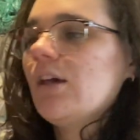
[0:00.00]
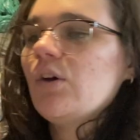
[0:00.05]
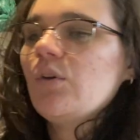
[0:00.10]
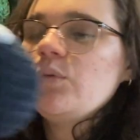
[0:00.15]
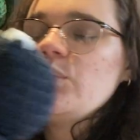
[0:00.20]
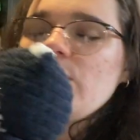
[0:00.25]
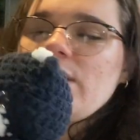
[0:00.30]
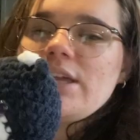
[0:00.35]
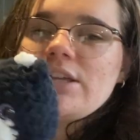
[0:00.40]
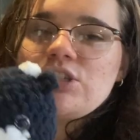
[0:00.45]

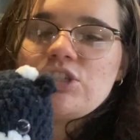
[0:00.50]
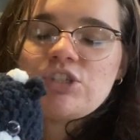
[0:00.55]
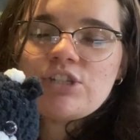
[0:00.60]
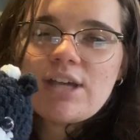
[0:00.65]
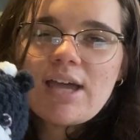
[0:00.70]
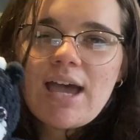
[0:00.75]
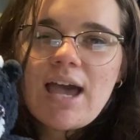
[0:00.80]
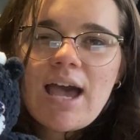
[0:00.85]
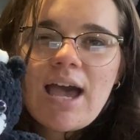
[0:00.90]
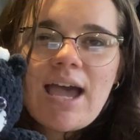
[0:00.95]
which
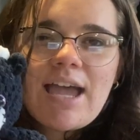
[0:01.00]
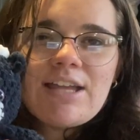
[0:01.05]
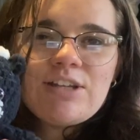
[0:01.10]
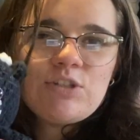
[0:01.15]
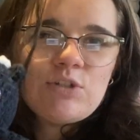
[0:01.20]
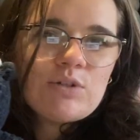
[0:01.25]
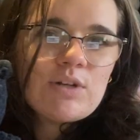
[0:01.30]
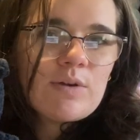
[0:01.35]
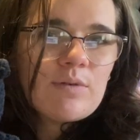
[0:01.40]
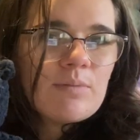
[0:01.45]
I
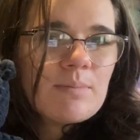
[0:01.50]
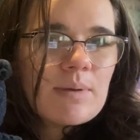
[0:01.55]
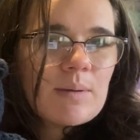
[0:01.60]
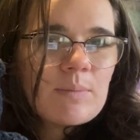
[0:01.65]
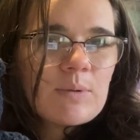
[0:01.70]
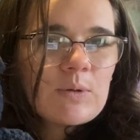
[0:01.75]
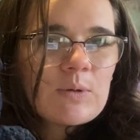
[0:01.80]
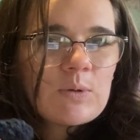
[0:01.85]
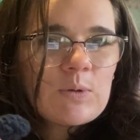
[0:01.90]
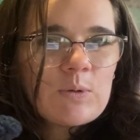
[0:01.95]
do not
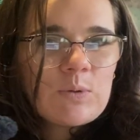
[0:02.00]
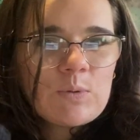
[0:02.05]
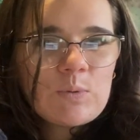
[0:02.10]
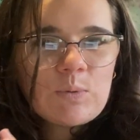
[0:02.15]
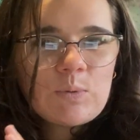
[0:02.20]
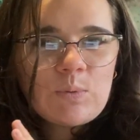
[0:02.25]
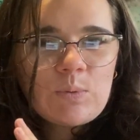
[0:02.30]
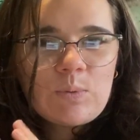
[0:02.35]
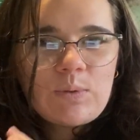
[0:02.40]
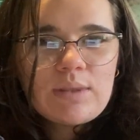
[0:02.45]
remember
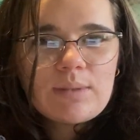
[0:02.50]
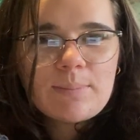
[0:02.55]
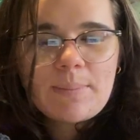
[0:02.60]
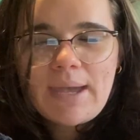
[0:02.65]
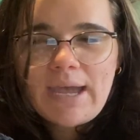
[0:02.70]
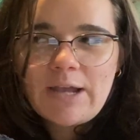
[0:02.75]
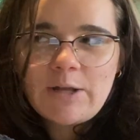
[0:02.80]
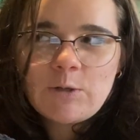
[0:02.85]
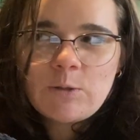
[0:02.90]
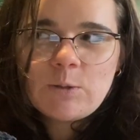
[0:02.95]
who the
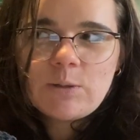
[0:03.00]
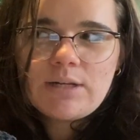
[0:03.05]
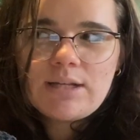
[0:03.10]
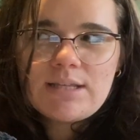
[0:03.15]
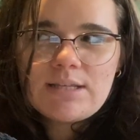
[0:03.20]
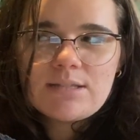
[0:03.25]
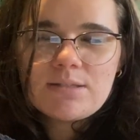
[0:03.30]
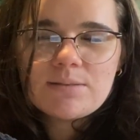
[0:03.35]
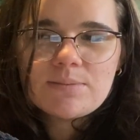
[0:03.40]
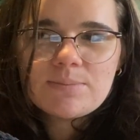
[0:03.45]
pattern
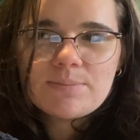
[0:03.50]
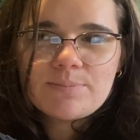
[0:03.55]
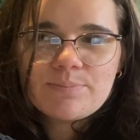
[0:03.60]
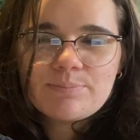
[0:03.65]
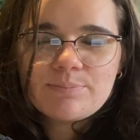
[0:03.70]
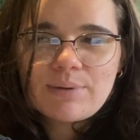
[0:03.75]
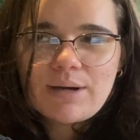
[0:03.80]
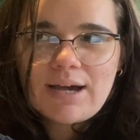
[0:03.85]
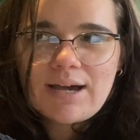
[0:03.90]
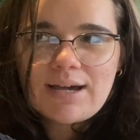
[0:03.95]
is
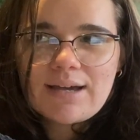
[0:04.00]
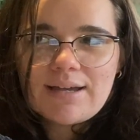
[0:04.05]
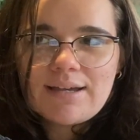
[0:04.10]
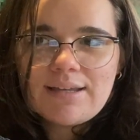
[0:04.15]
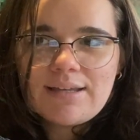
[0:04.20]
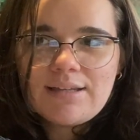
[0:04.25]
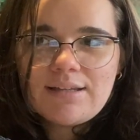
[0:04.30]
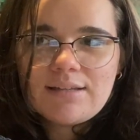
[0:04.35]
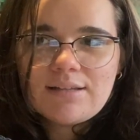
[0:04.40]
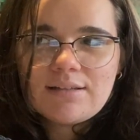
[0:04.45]

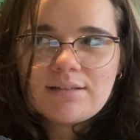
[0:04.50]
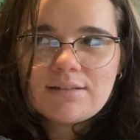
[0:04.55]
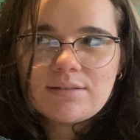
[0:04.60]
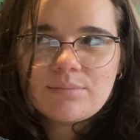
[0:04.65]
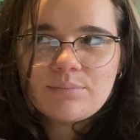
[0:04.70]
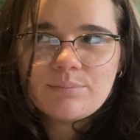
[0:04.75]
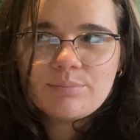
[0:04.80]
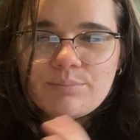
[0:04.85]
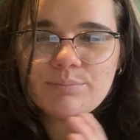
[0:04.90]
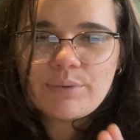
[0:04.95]
by,
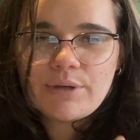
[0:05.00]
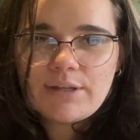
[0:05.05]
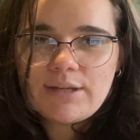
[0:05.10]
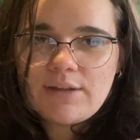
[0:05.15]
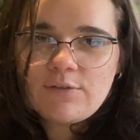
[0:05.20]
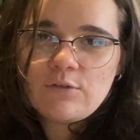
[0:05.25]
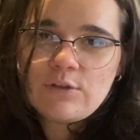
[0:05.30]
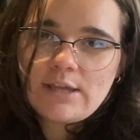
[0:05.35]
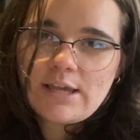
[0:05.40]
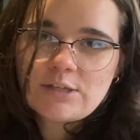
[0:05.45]
but
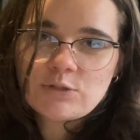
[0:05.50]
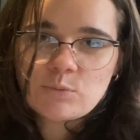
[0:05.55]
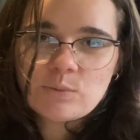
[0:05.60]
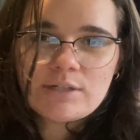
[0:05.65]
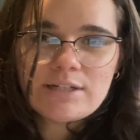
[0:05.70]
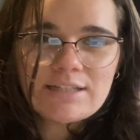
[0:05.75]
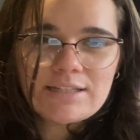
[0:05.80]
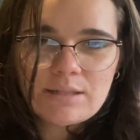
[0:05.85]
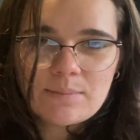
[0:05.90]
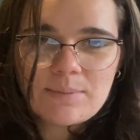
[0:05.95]
if you guys want
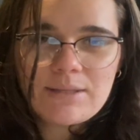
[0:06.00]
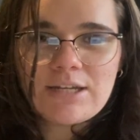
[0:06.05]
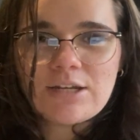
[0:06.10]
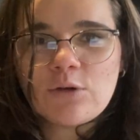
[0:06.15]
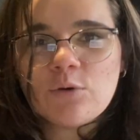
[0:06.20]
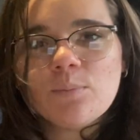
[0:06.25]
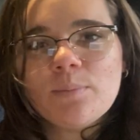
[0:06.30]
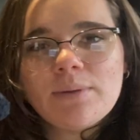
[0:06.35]
it, let me know.